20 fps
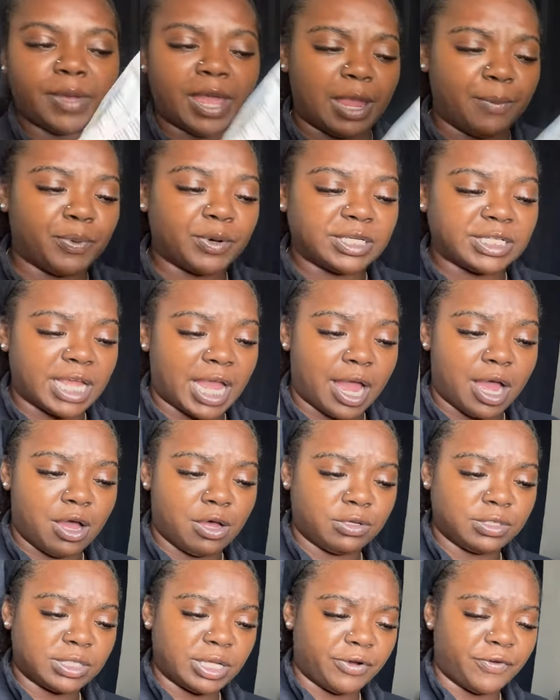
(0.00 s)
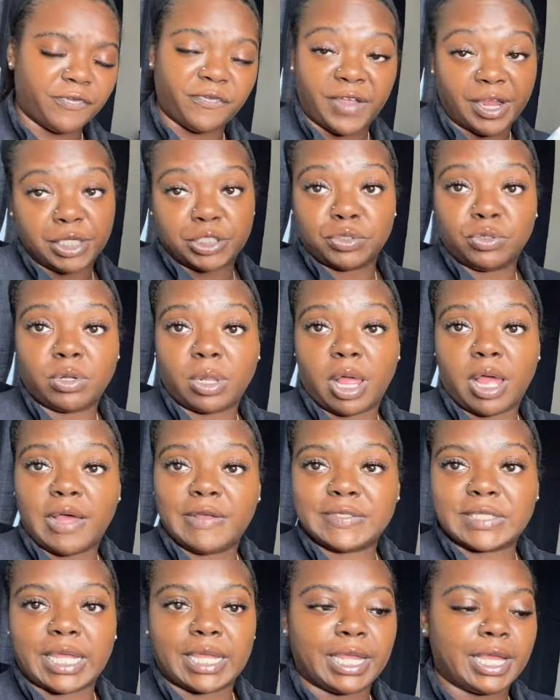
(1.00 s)
paper towels or facial
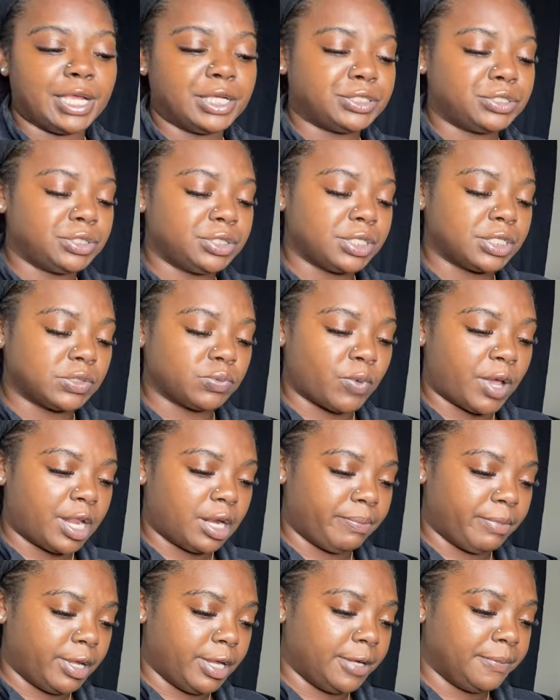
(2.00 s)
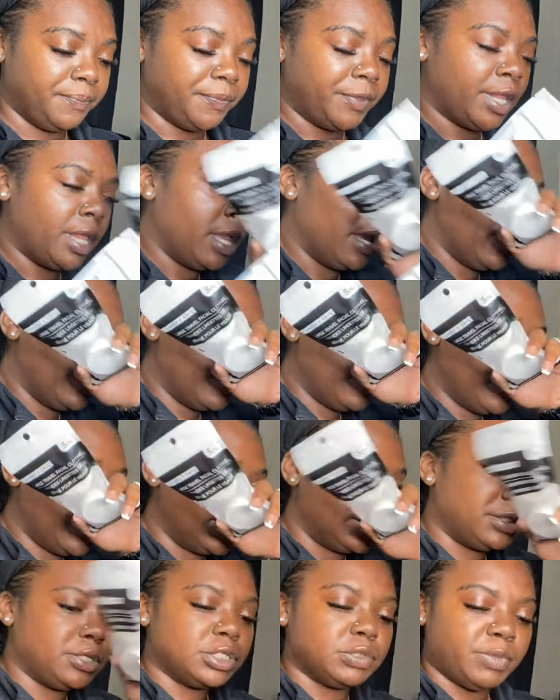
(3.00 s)
cloths, I guess. You just wet them up,
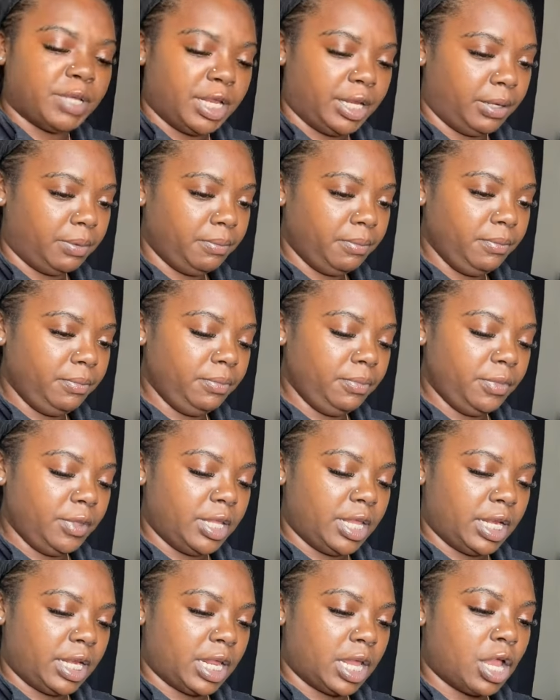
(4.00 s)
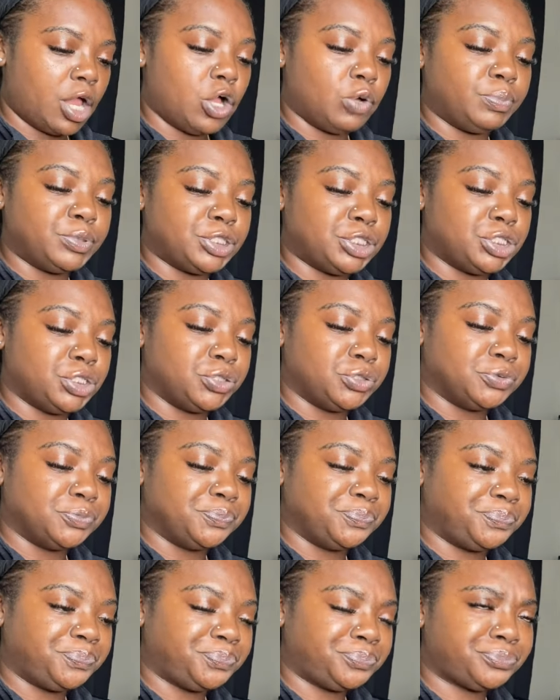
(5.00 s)
excuse me, and it helps you.
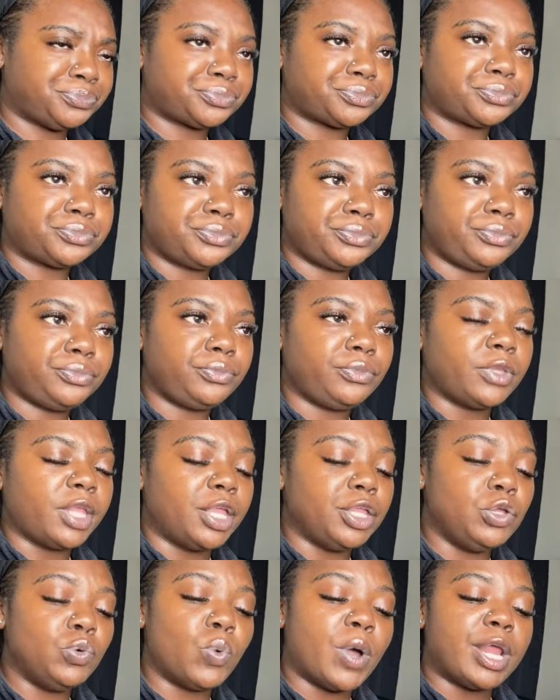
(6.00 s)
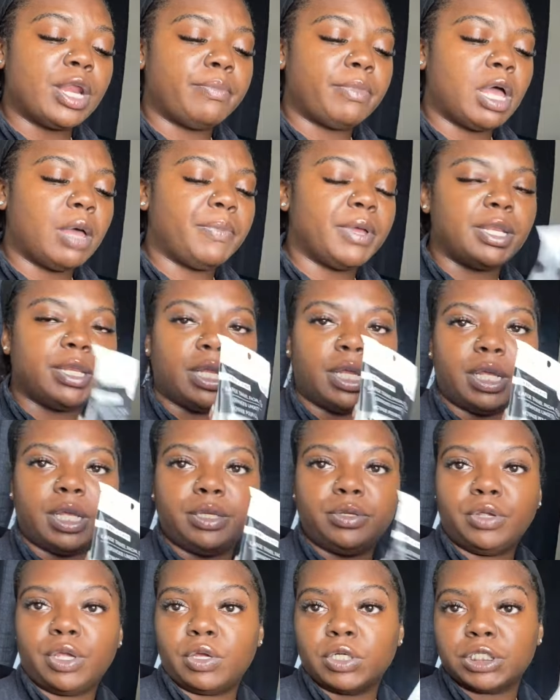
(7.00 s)
You wet them up and
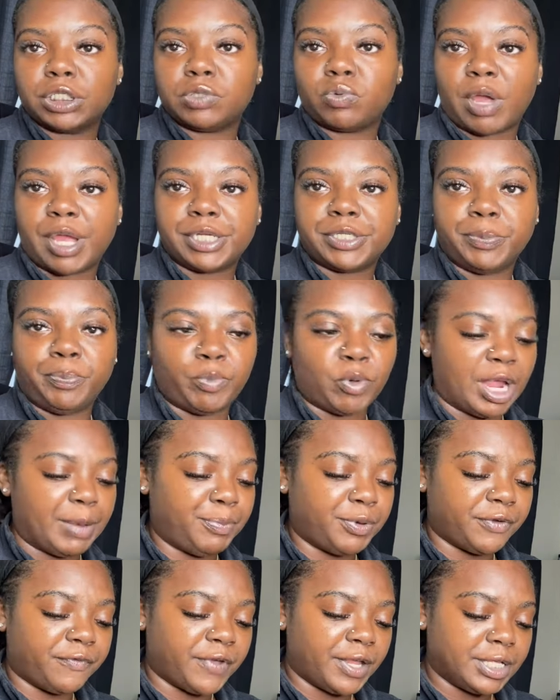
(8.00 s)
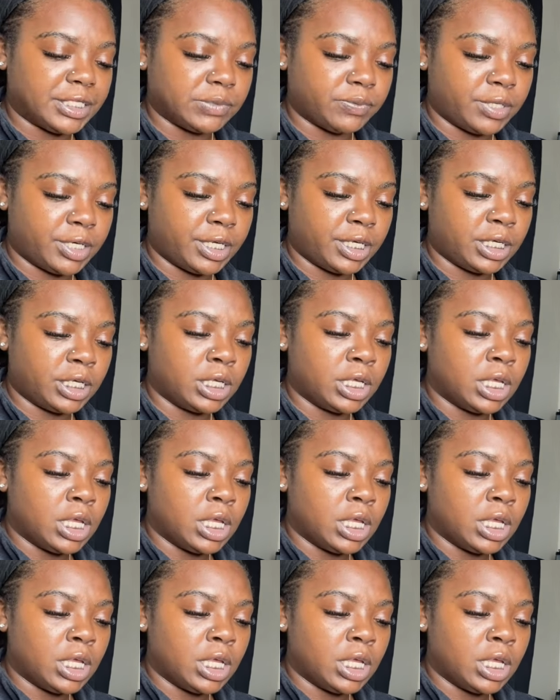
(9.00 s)
then you can just wipe, wipe your face with it